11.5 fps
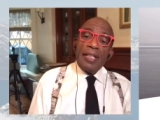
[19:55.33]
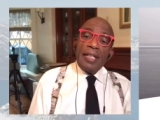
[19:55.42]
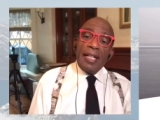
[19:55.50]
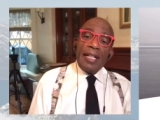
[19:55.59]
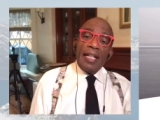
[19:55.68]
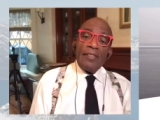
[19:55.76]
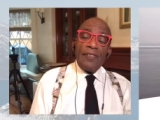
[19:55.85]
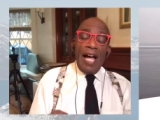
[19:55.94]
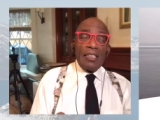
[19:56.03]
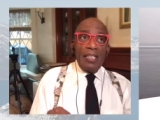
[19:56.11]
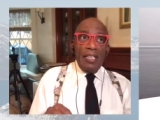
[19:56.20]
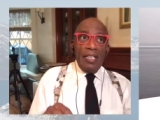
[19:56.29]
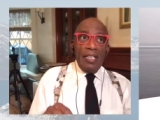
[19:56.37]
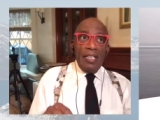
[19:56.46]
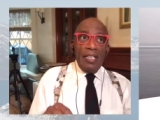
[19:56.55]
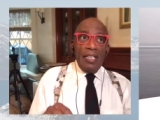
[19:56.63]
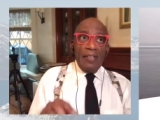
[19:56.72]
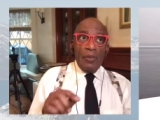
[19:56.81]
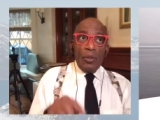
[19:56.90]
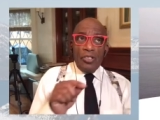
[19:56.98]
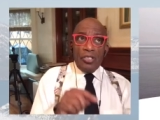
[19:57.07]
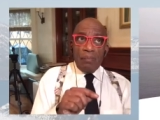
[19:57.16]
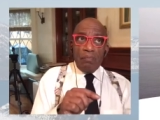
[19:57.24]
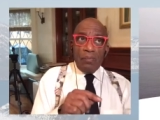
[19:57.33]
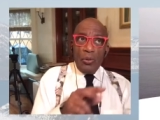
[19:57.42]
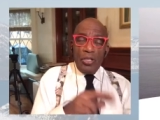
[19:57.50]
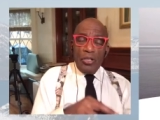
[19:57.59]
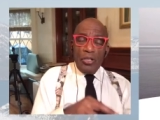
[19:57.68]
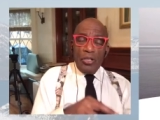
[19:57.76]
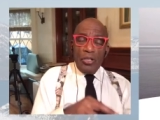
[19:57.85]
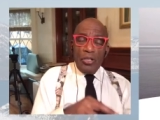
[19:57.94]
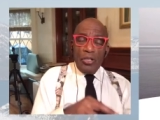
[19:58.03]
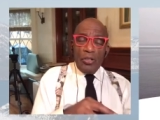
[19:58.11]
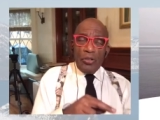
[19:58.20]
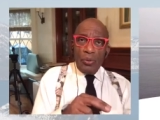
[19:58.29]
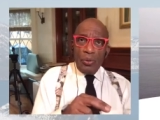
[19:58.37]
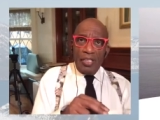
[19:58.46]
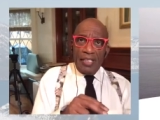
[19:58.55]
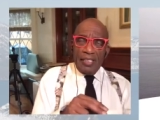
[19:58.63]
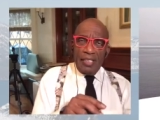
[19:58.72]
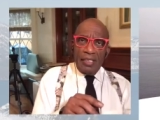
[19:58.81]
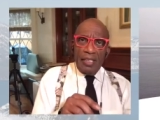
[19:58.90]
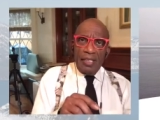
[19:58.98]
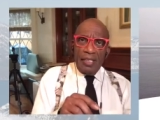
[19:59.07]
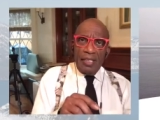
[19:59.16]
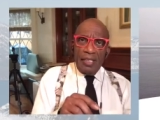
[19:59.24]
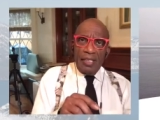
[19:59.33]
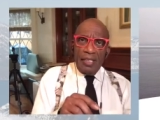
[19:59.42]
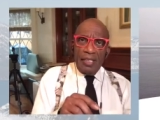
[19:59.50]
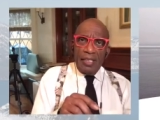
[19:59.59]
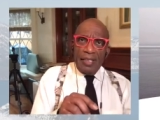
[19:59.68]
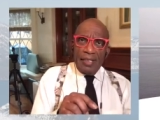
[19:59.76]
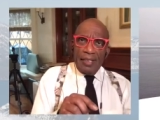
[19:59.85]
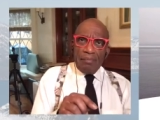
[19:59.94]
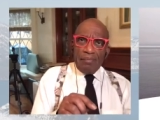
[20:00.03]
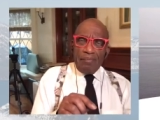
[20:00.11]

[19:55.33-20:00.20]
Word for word: And, and in fact, you look at just two years ago, 2019, uh,